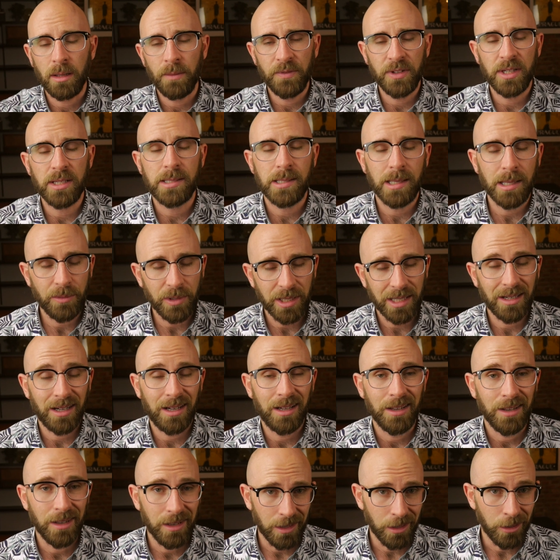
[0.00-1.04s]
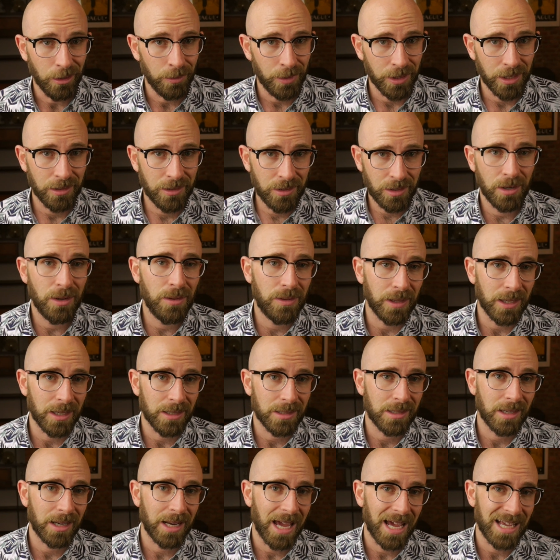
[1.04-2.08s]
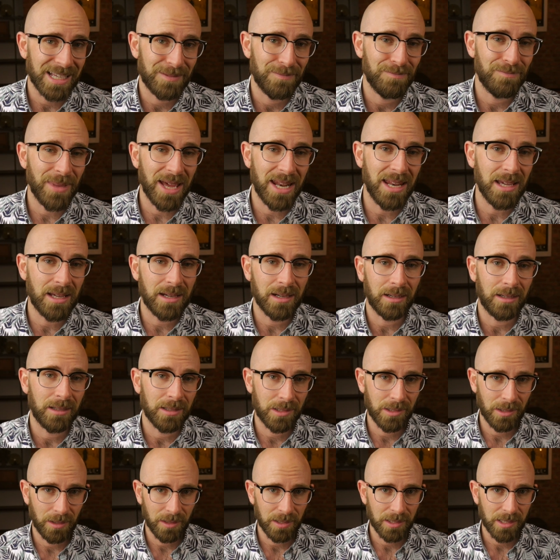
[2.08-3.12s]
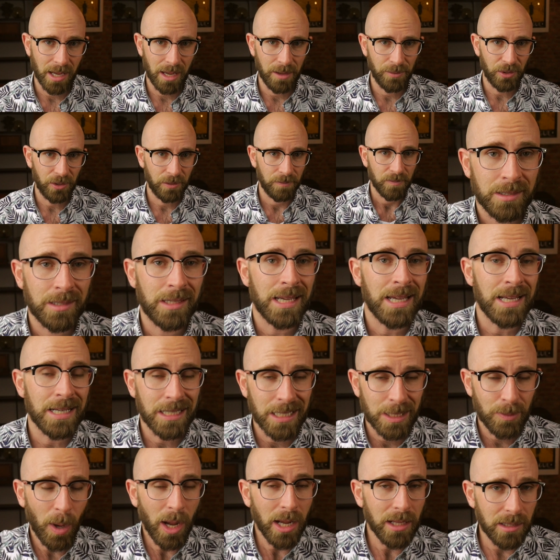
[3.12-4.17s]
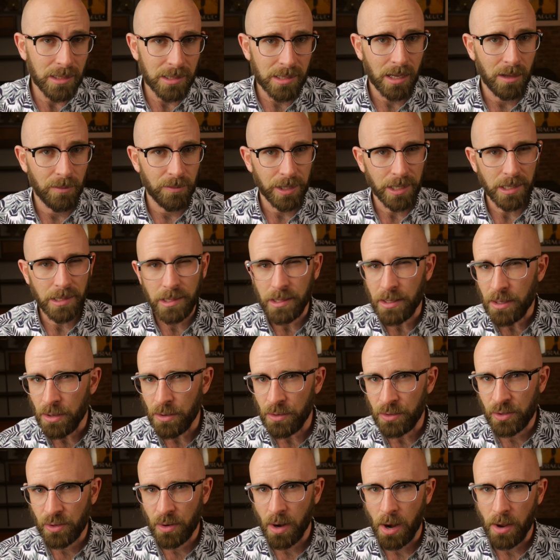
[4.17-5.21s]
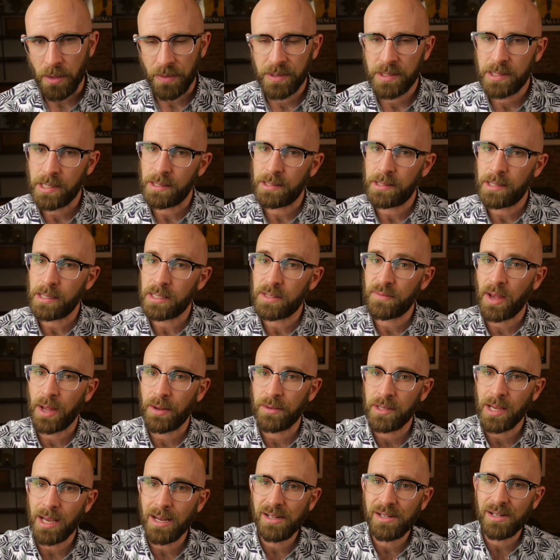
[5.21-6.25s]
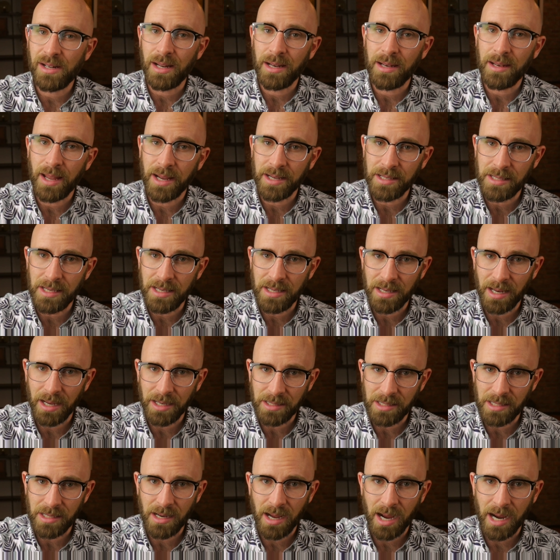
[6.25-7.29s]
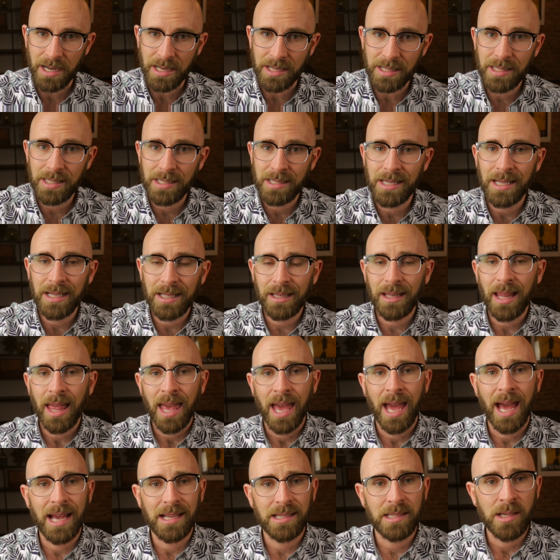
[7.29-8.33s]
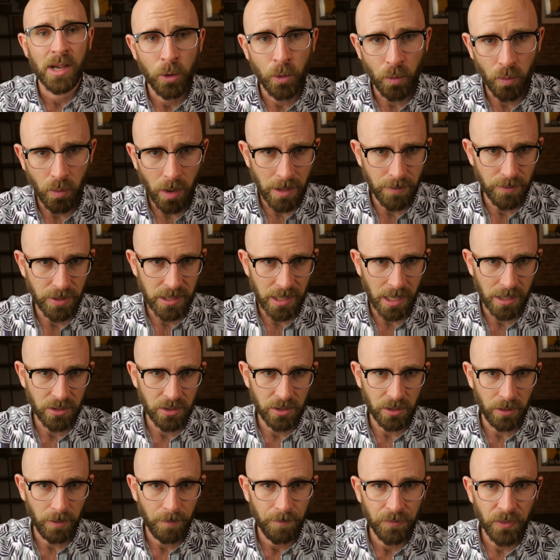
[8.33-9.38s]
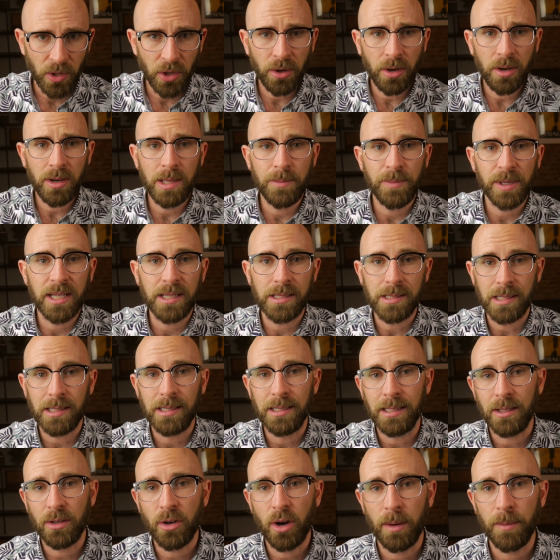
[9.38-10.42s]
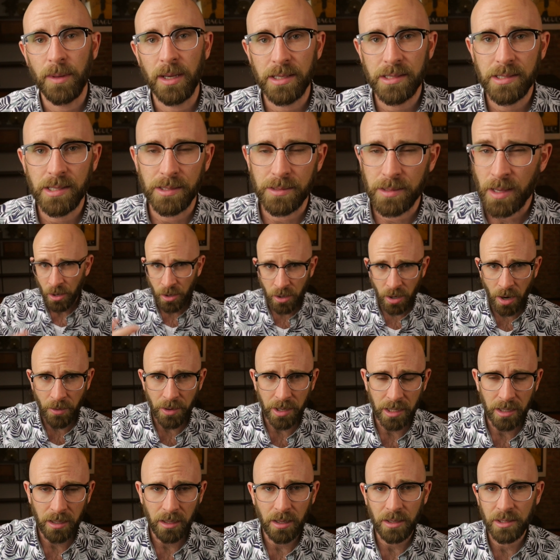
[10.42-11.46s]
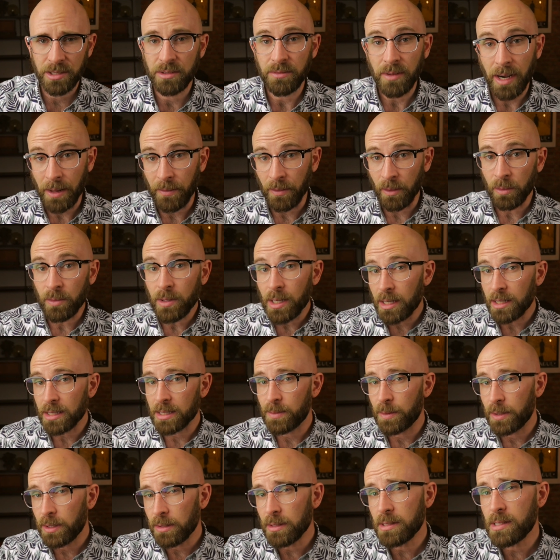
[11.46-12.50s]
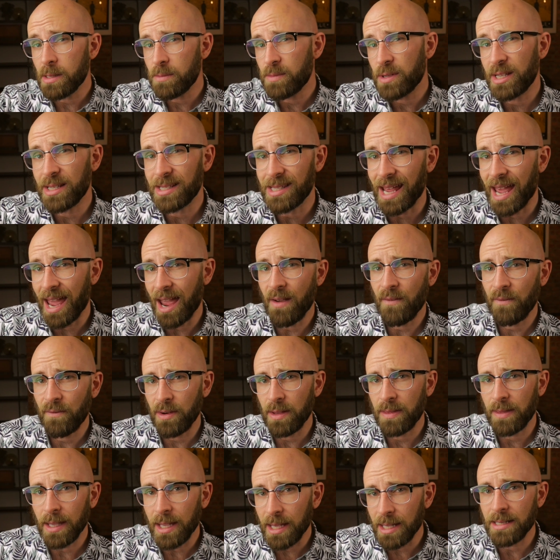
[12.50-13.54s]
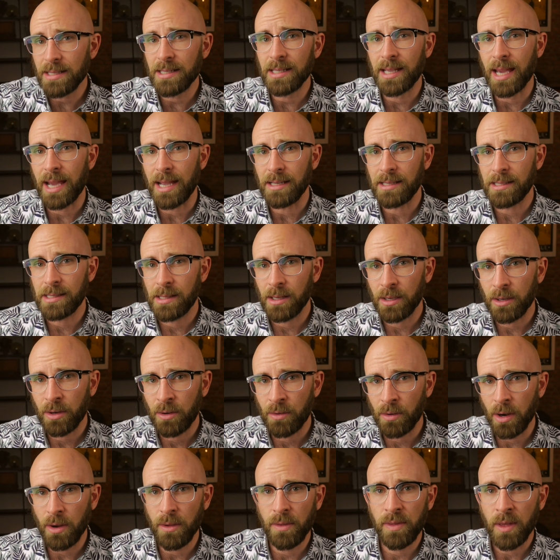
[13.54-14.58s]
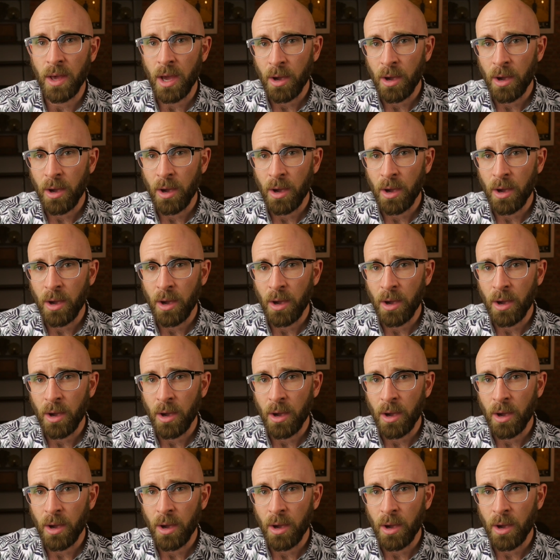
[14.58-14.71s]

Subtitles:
obviously we can't know, but the truth is that it has many cards on the table. See, despite this company's huge growth since its foundation in 1999, it still has great potential. Not only because e-commerce is growing a lot around the world, but also because everything indicates that growth